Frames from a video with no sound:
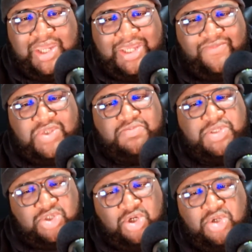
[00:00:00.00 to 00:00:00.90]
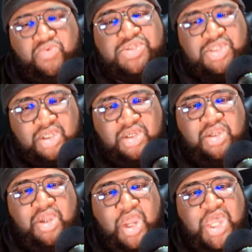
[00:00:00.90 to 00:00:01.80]
His material was good.
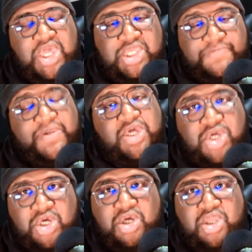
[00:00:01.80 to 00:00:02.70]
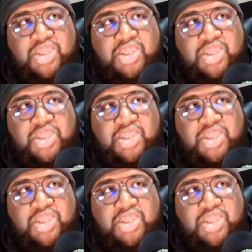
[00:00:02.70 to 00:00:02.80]
He's been good.